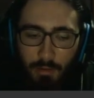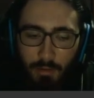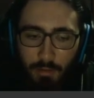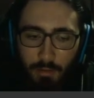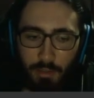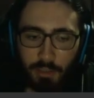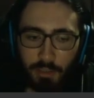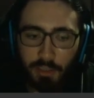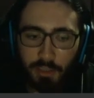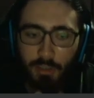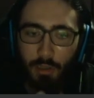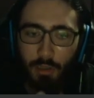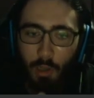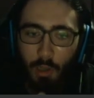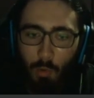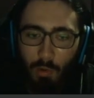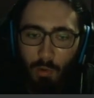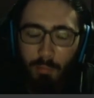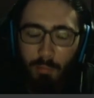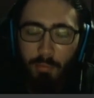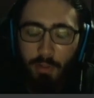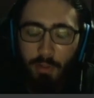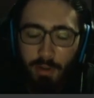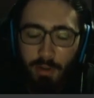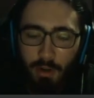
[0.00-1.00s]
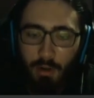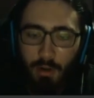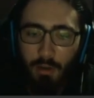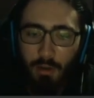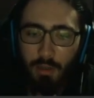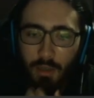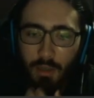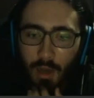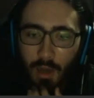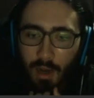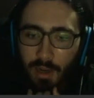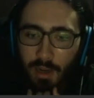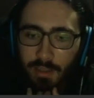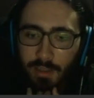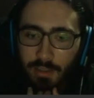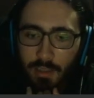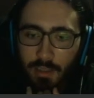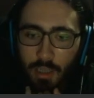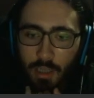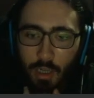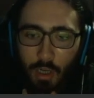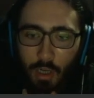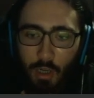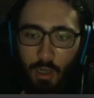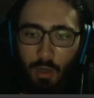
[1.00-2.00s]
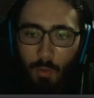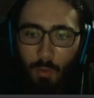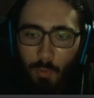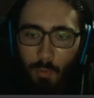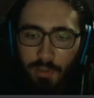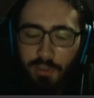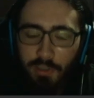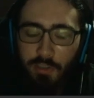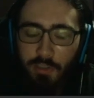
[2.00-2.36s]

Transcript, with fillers: the slower player got was